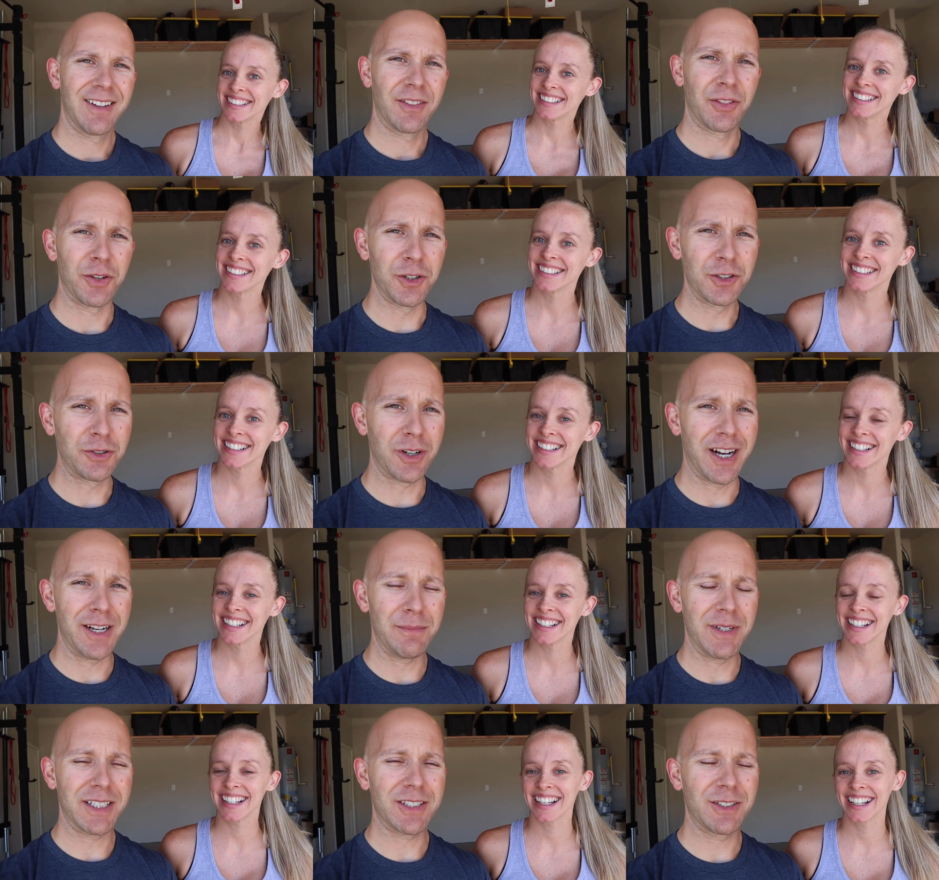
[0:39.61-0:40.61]
Speaker 1: Third
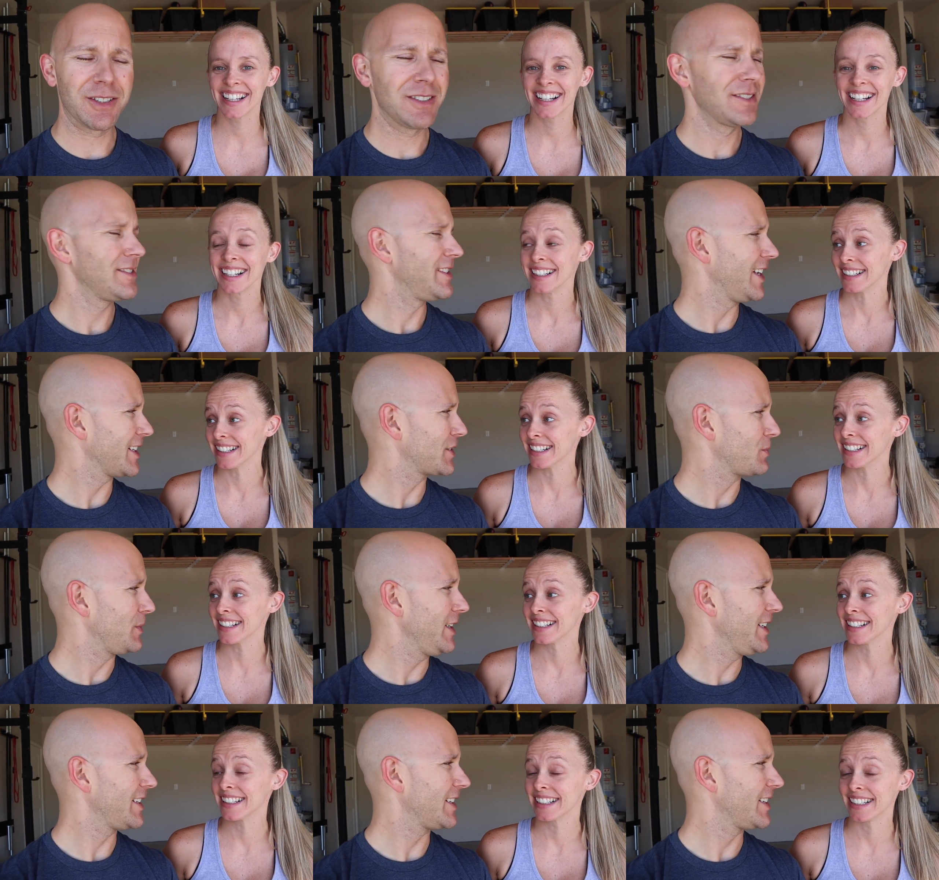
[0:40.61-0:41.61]
trimester next
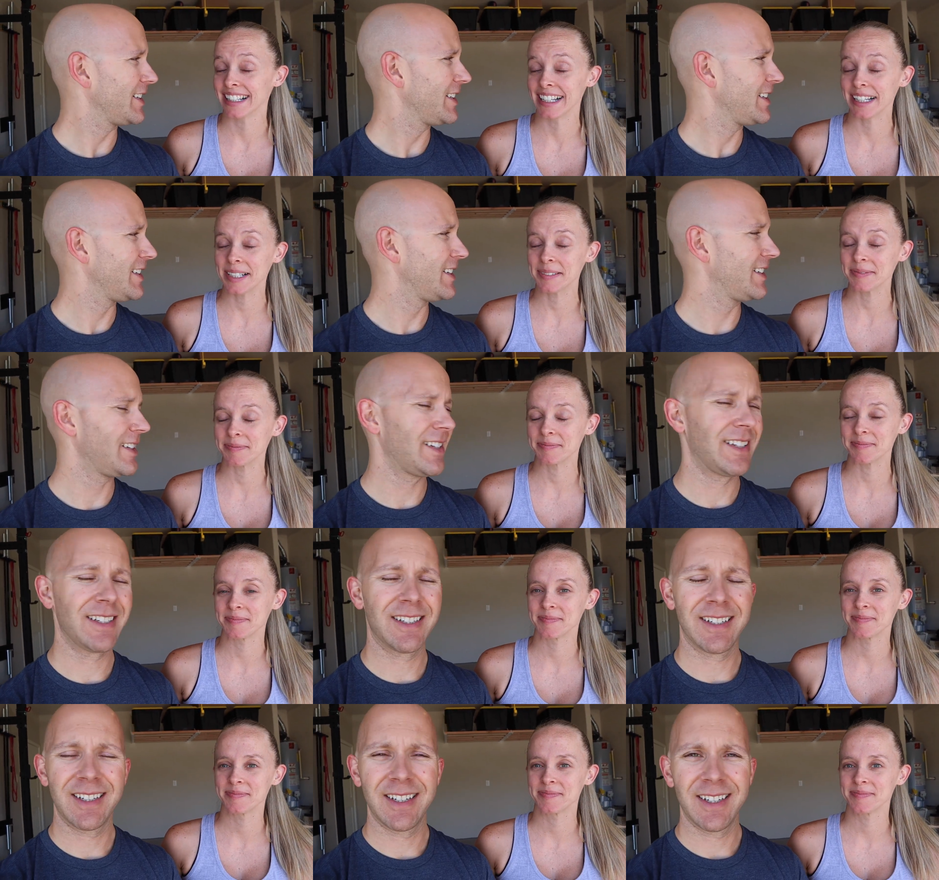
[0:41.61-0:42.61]
week. Yeah.
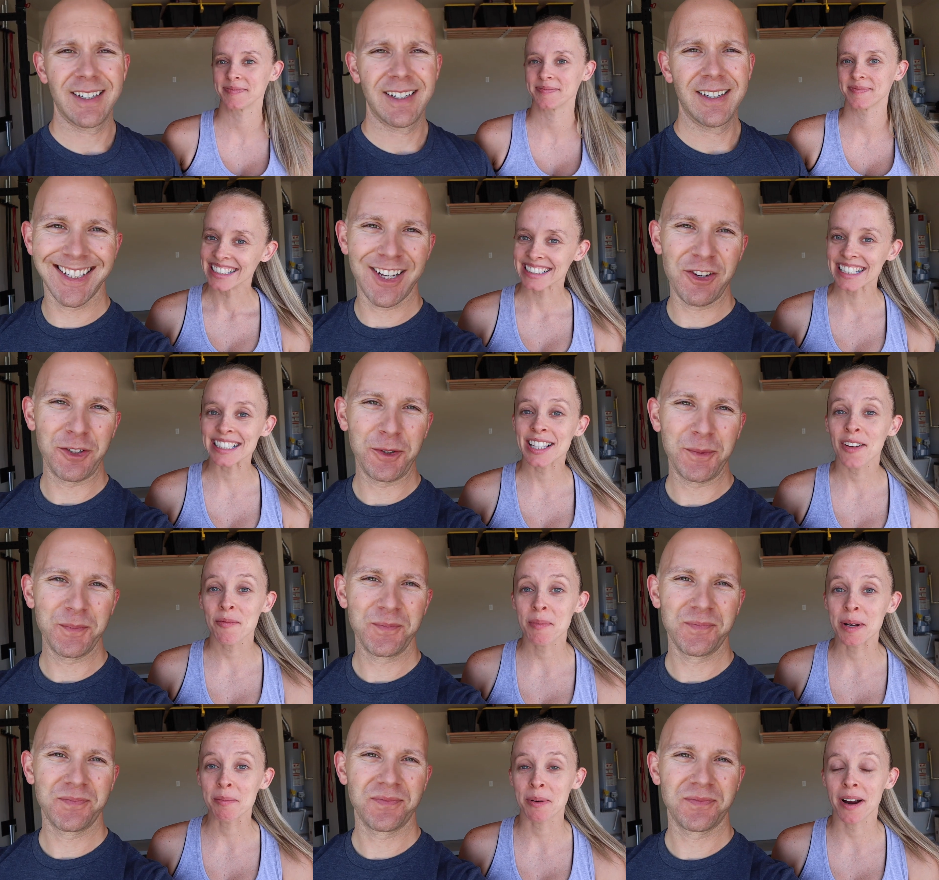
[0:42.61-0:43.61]
Speaker 2: Since
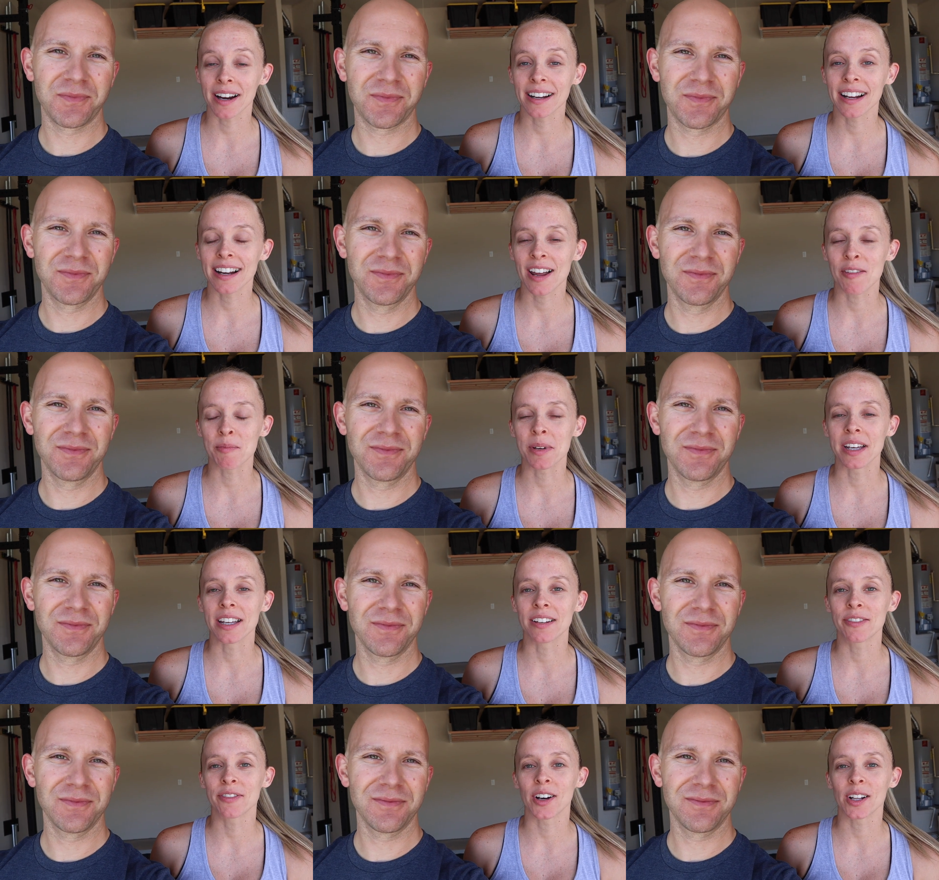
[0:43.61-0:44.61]
I've been pregnant, I've
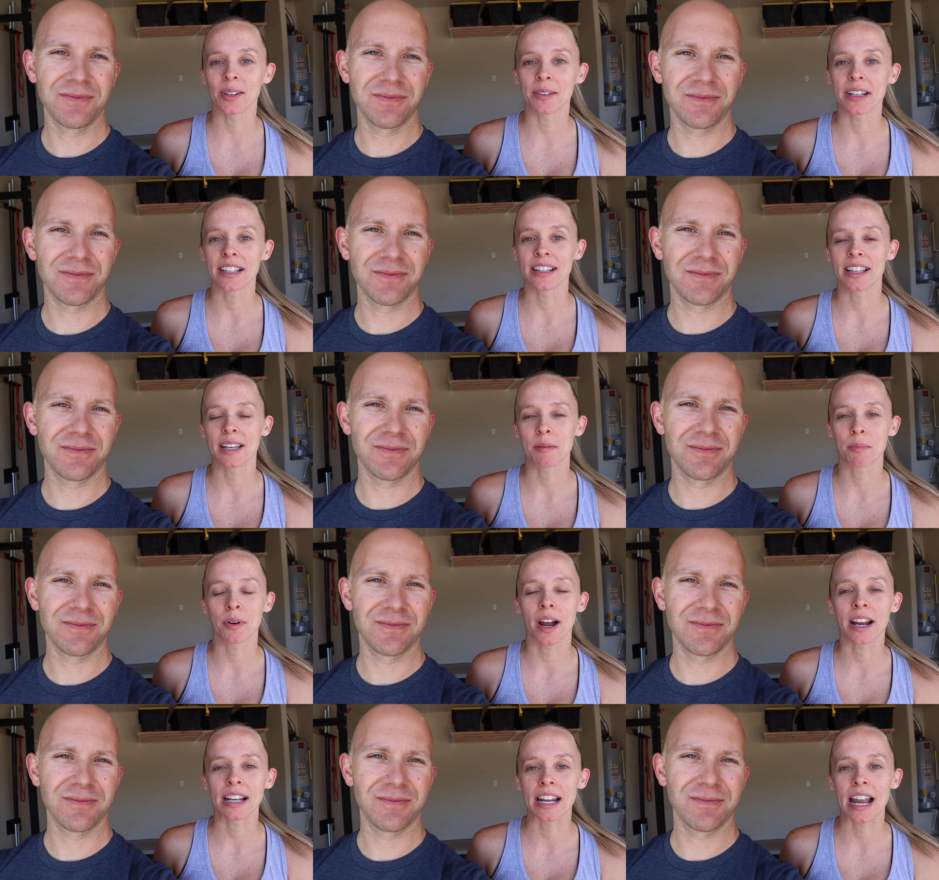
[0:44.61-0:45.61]
been following the
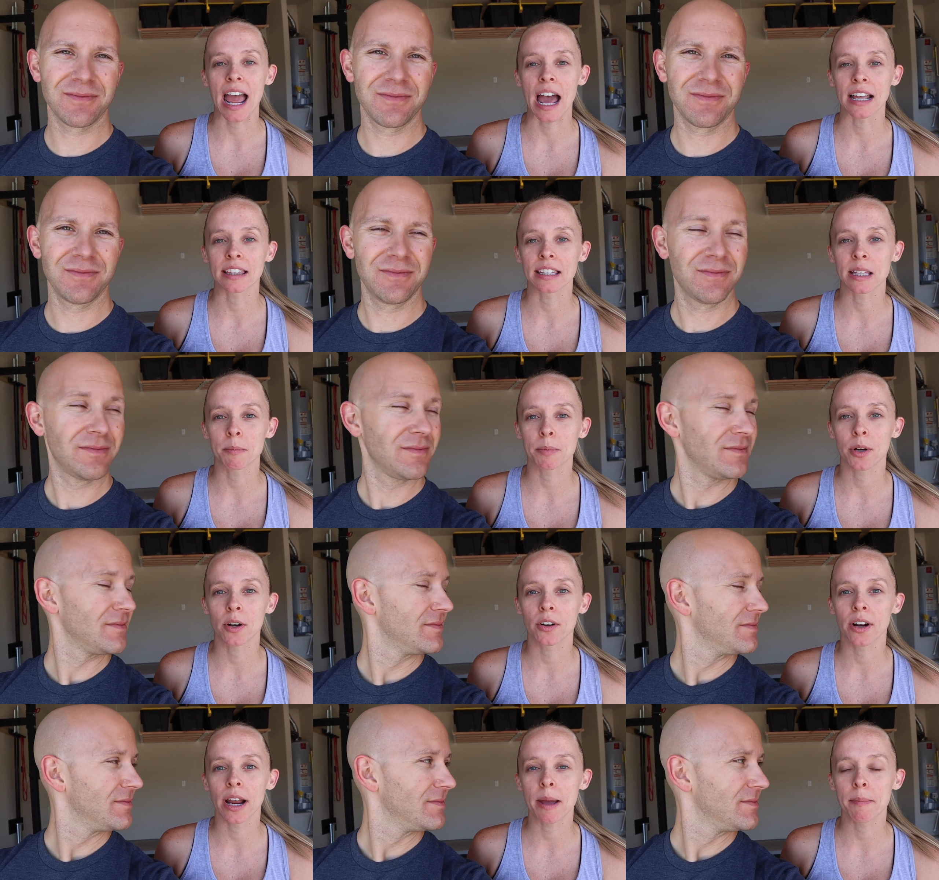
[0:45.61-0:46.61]
Pregnant Athlete
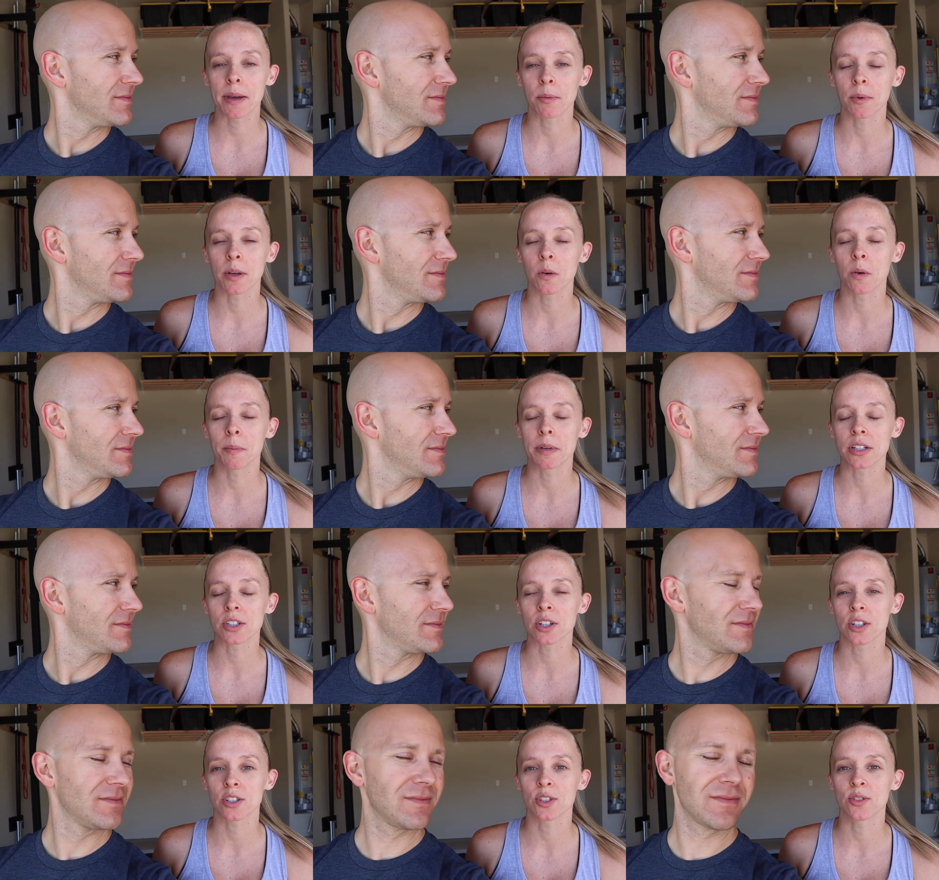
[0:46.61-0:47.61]
Program, and we will be
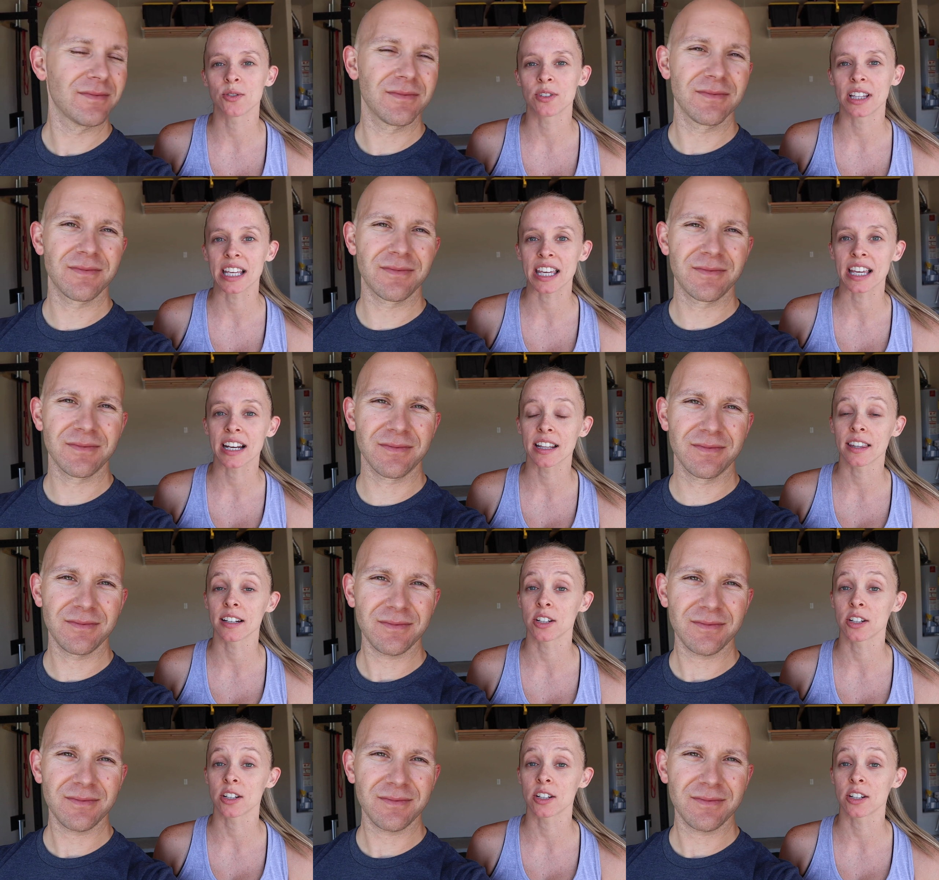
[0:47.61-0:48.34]
sure to link it in the